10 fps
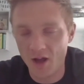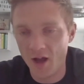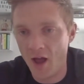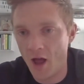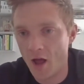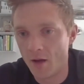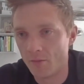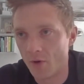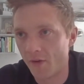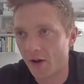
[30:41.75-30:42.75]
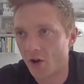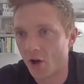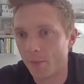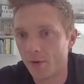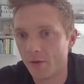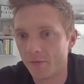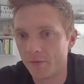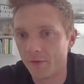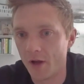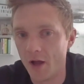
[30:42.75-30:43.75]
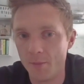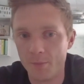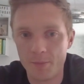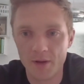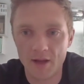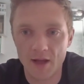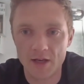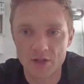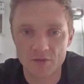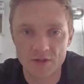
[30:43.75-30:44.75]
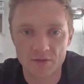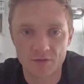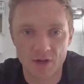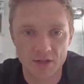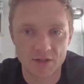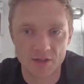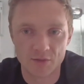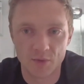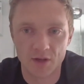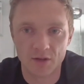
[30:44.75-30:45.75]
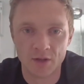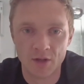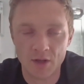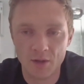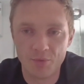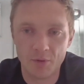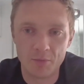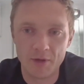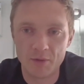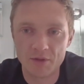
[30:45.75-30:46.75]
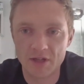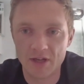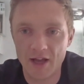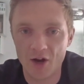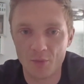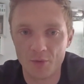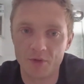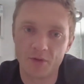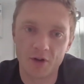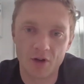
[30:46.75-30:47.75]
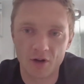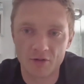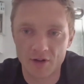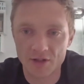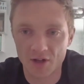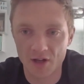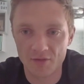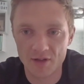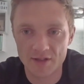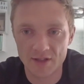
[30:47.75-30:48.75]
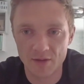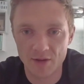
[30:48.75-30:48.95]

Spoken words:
I've had a couple of big head injuries from crashes as well, probably which didn't help with the car crash I had recently.